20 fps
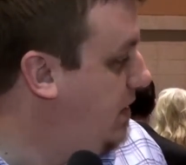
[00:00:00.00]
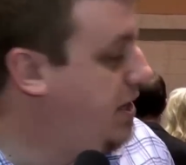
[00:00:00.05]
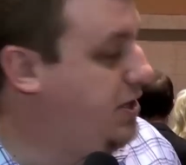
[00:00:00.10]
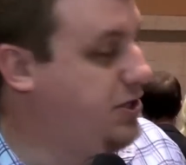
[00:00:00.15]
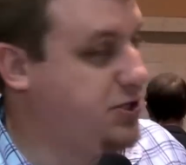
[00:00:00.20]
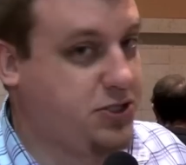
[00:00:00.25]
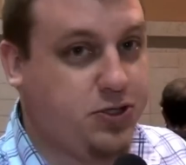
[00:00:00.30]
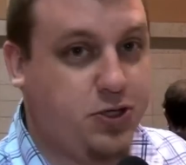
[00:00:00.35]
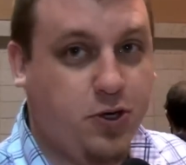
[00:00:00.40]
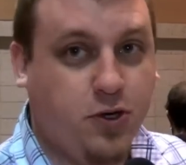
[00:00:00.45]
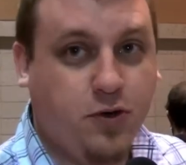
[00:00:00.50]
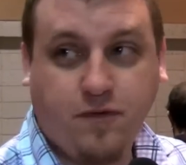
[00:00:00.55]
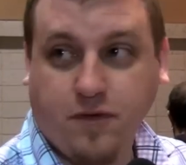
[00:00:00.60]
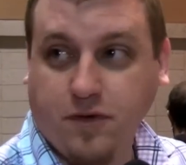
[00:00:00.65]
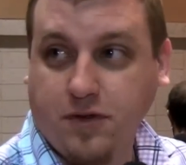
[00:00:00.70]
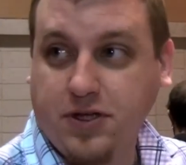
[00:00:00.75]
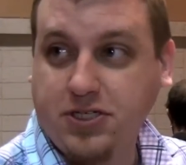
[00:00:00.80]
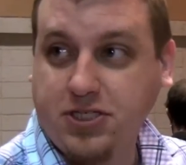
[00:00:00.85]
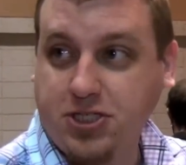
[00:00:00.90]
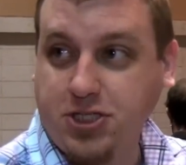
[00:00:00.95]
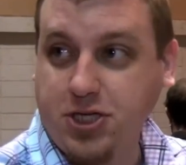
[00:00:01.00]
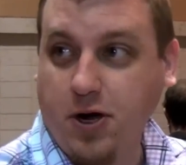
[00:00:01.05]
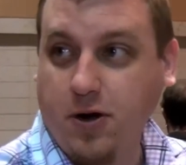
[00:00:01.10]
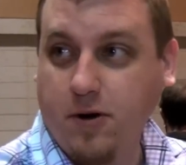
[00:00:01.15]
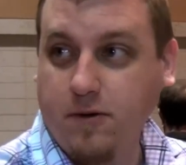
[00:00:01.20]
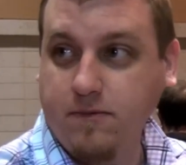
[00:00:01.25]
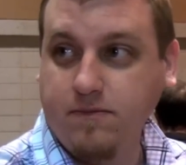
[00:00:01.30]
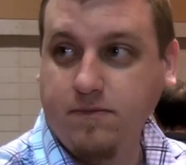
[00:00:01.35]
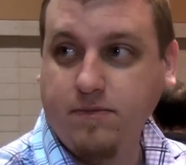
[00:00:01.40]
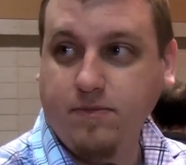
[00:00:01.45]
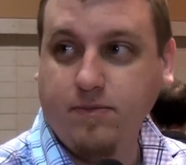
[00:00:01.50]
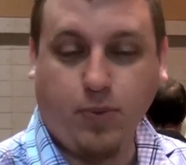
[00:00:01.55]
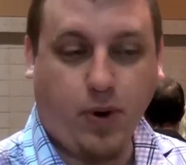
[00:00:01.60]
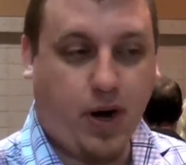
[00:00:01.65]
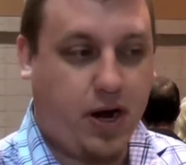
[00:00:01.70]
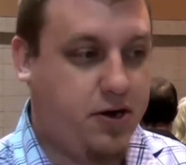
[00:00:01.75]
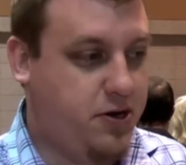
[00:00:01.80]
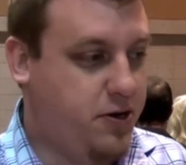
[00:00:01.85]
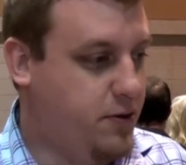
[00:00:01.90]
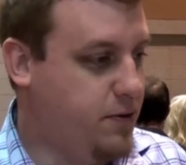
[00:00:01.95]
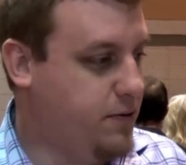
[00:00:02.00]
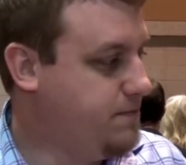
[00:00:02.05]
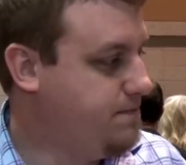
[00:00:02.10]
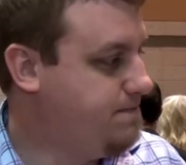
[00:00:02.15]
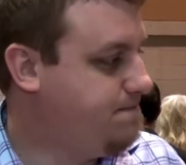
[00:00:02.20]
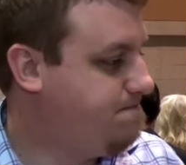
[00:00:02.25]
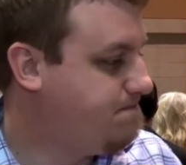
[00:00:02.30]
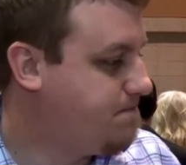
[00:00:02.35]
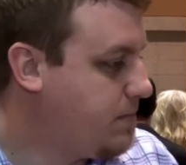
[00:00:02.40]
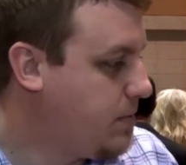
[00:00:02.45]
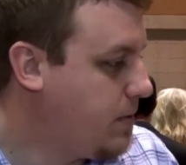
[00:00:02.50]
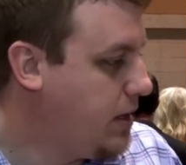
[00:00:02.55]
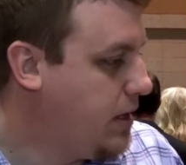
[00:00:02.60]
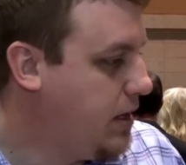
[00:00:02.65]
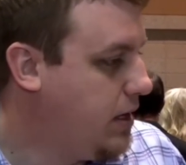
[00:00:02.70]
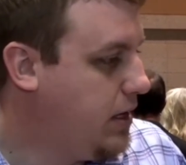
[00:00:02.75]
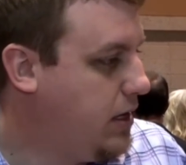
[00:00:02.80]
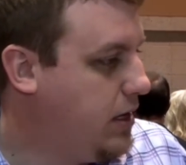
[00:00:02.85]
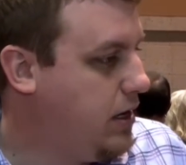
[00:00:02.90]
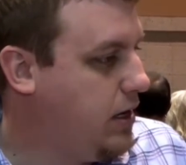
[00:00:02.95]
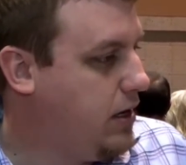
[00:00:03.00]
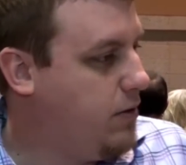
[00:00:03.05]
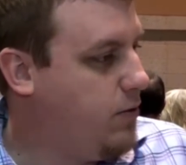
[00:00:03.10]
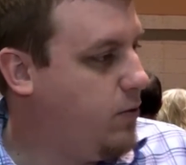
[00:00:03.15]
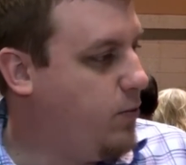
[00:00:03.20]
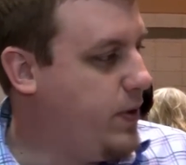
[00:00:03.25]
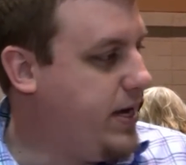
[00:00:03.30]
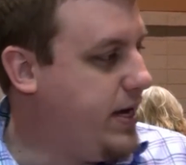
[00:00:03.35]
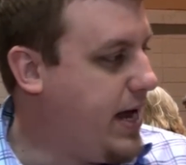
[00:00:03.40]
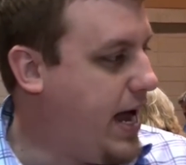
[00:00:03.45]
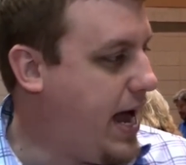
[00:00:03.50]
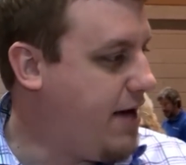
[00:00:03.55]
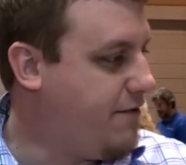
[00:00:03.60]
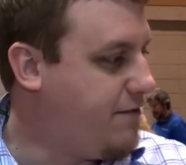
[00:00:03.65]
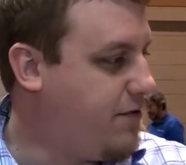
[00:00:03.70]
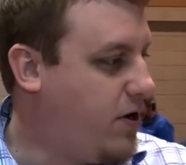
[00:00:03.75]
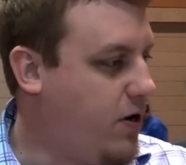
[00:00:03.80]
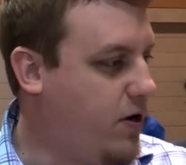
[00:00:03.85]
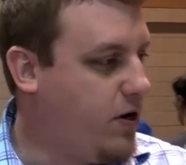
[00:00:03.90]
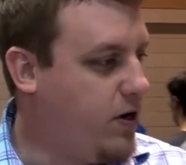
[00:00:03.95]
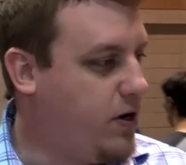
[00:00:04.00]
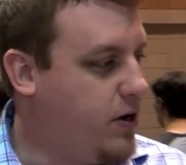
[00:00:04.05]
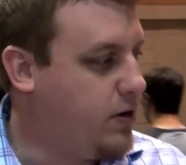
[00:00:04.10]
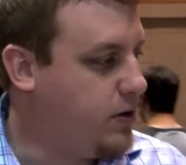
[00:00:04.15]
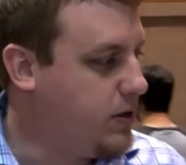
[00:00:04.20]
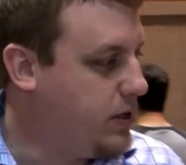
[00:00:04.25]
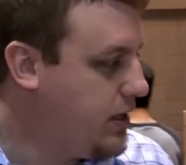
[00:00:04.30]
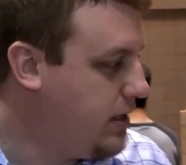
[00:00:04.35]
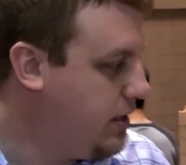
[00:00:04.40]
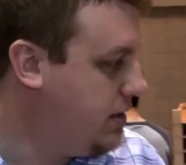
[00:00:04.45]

It is new for this show, brand new. We have our